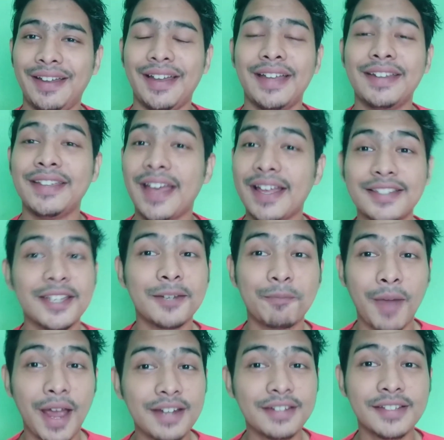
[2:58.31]
And yes, it
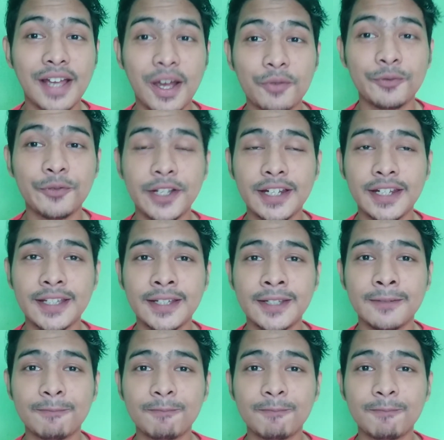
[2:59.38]
might sound really,